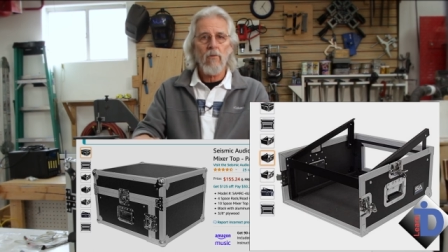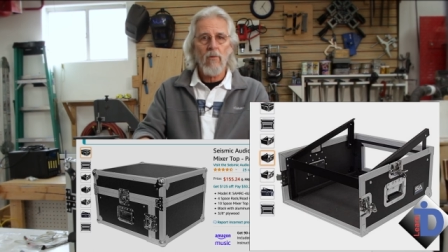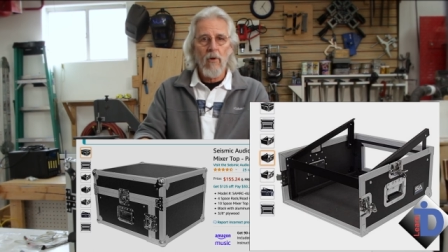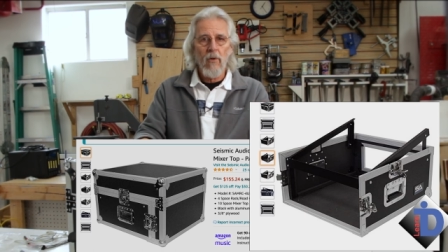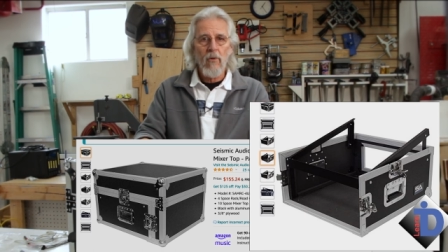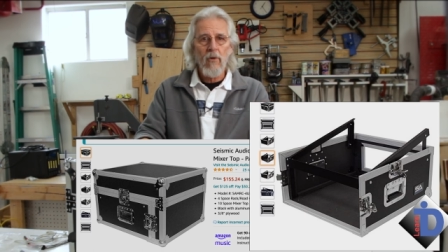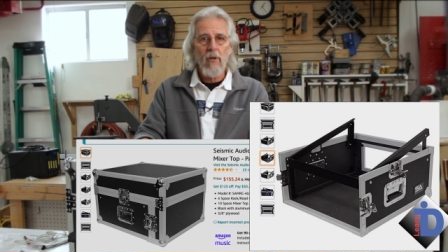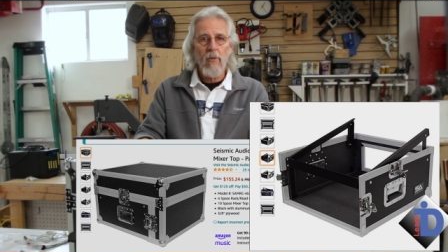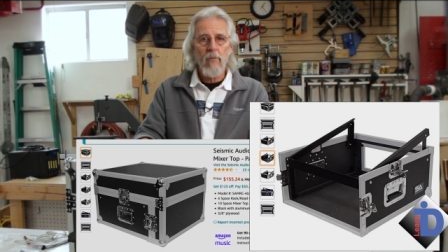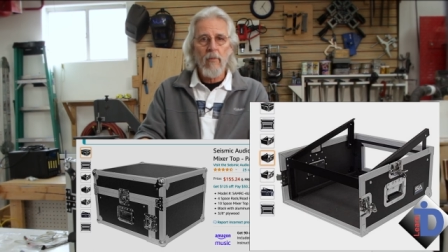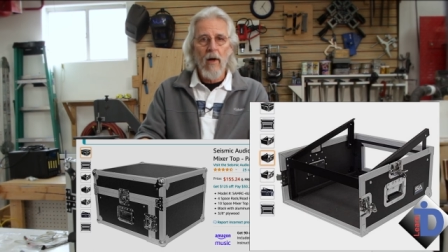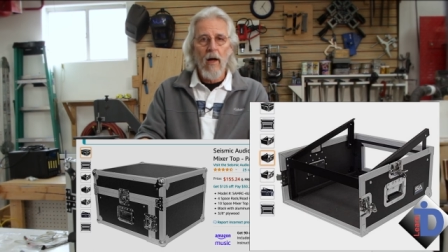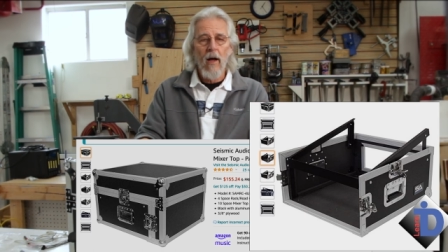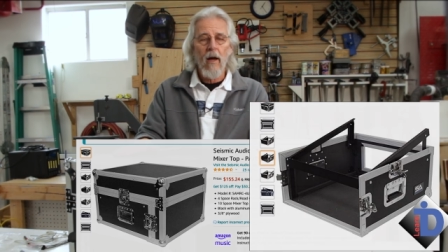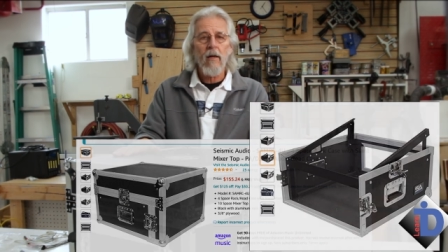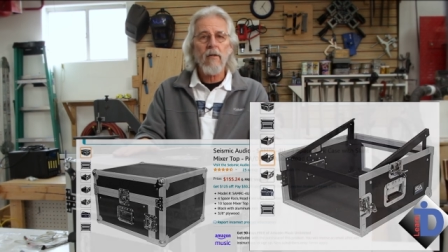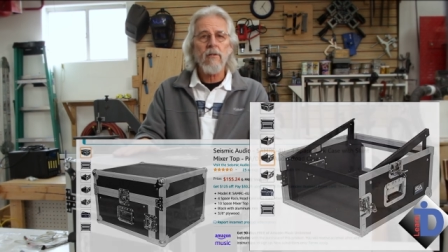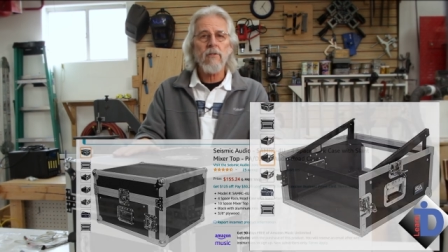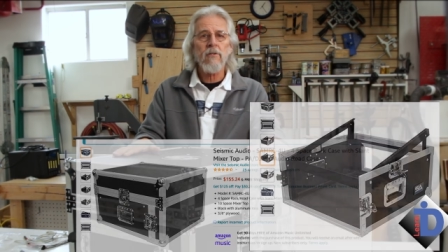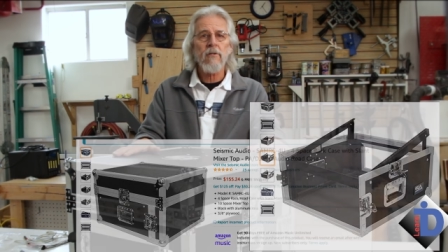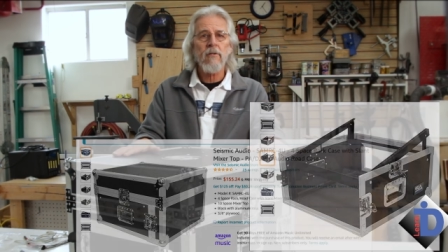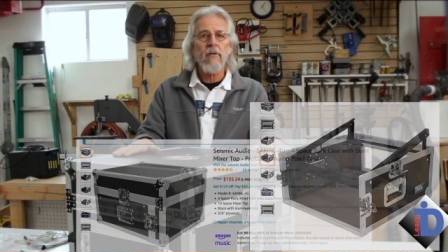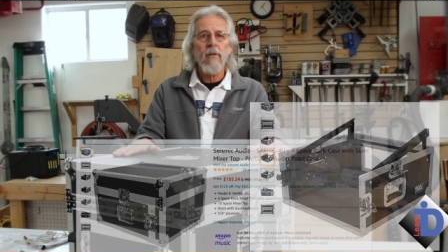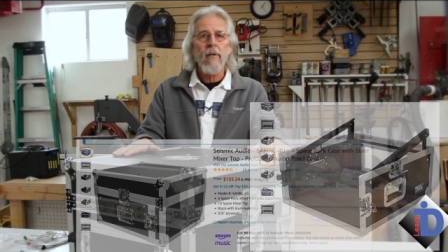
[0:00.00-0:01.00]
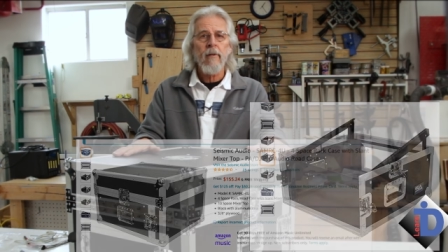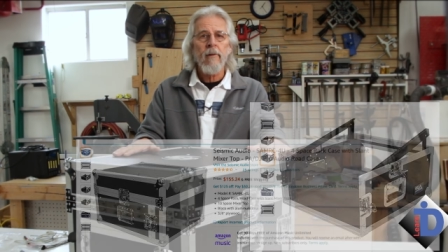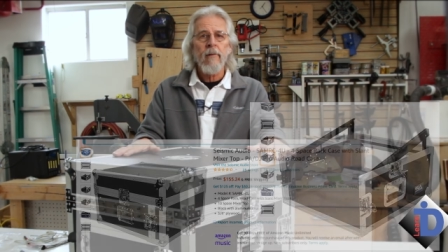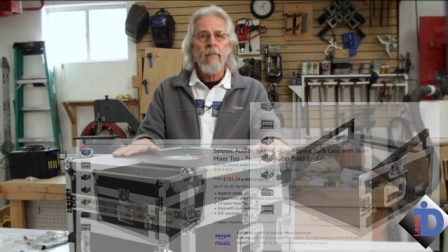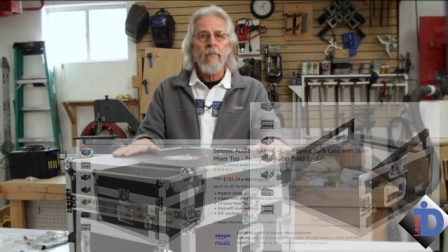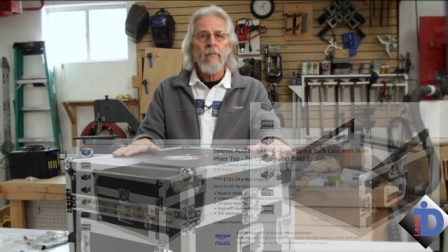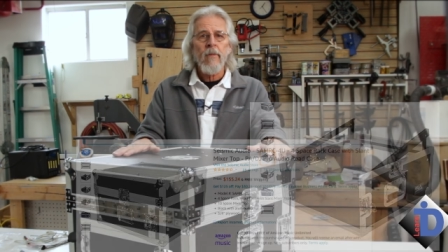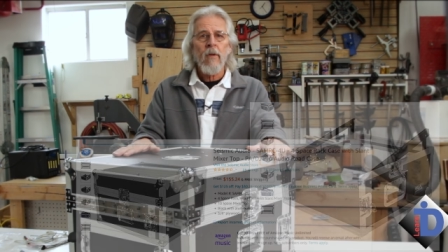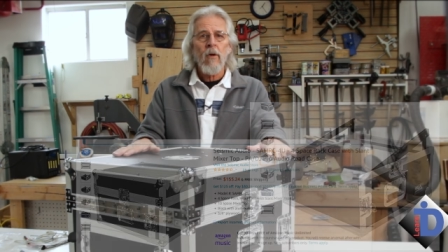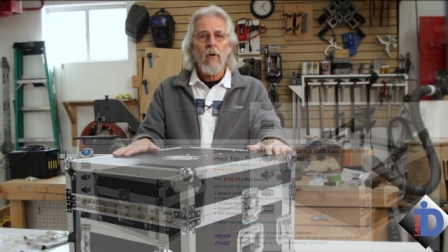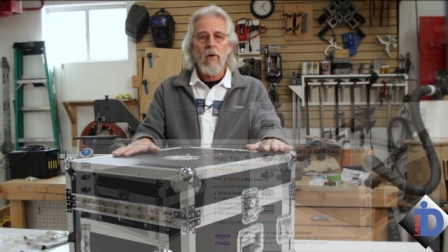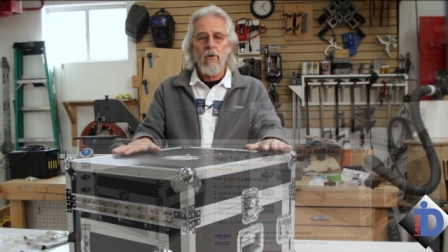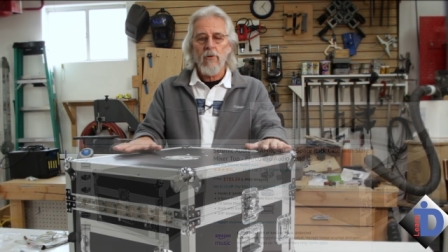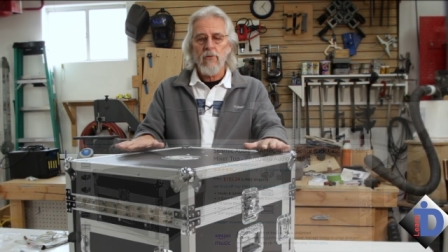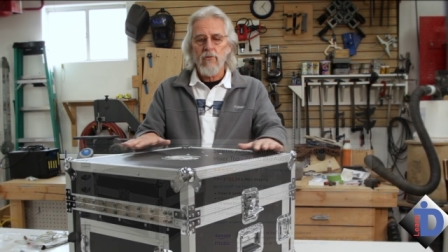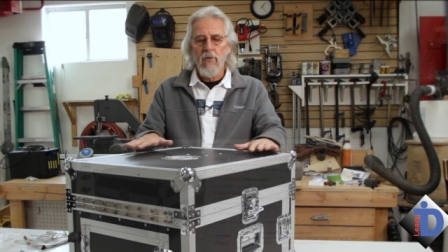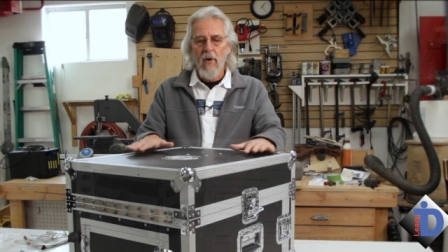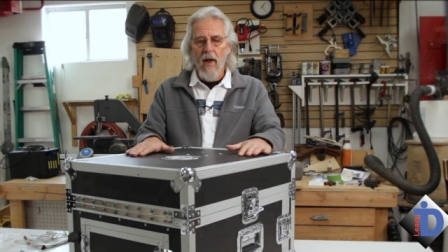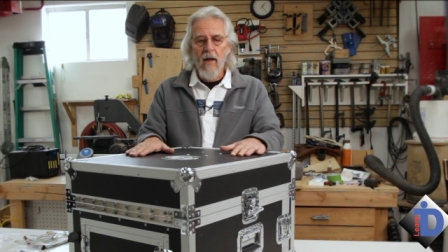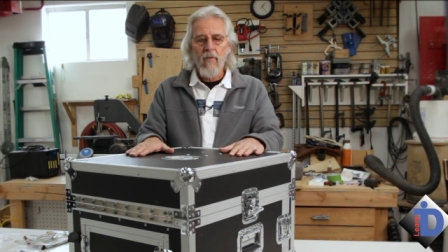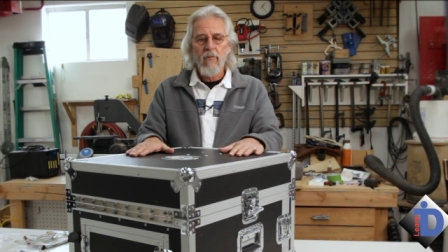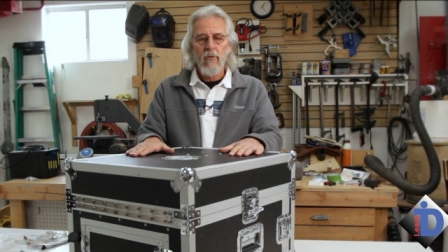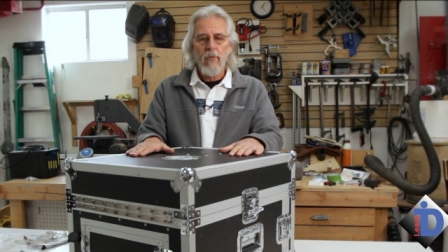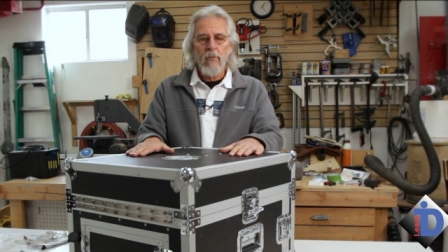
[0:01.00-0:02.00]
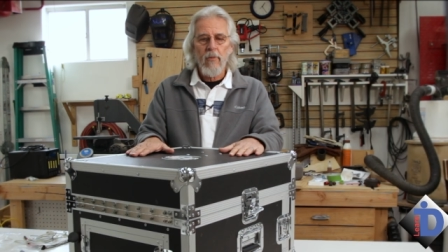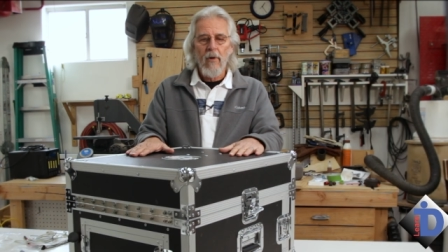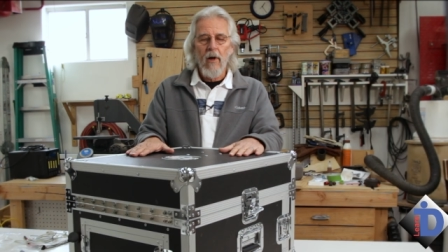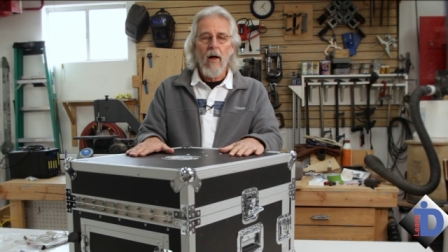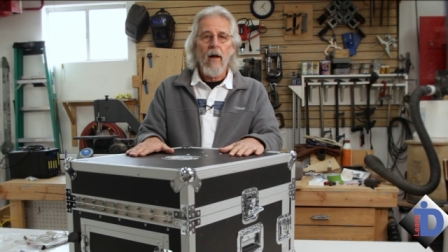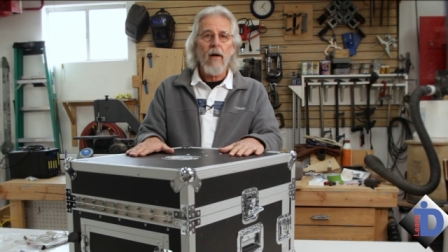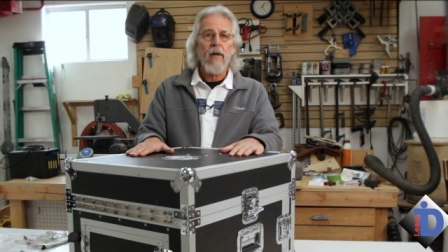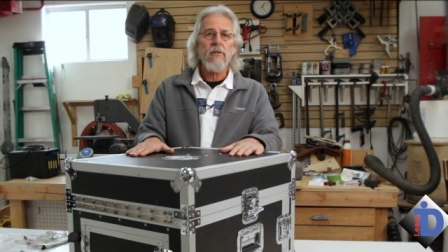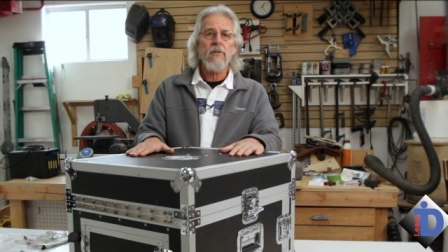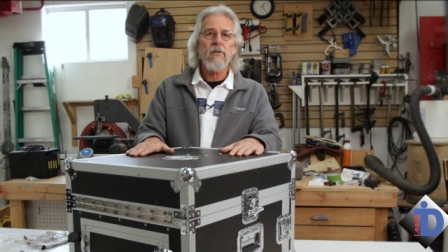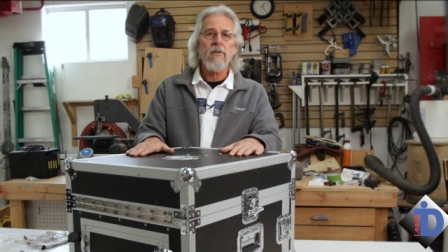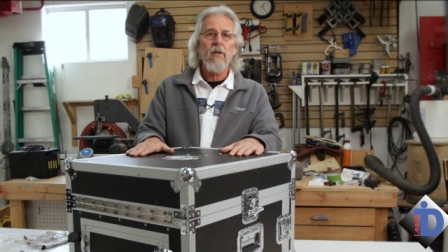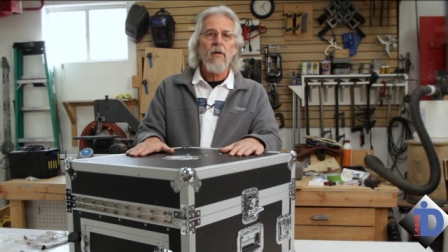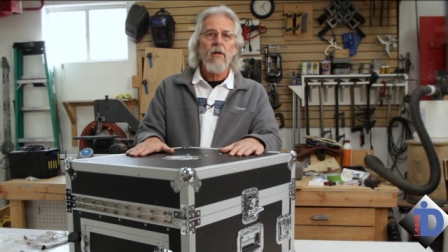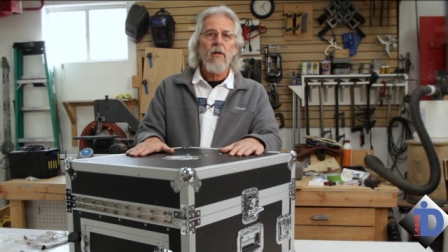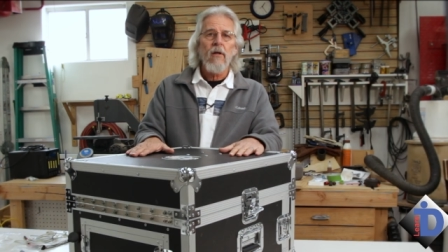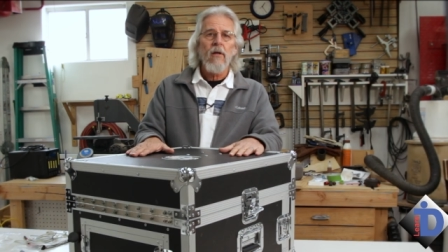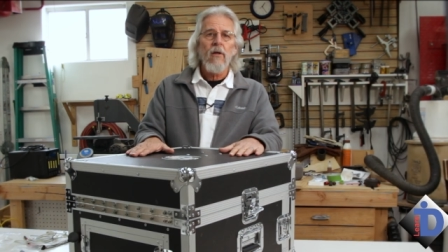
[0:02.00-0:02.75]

roadie box or travel box,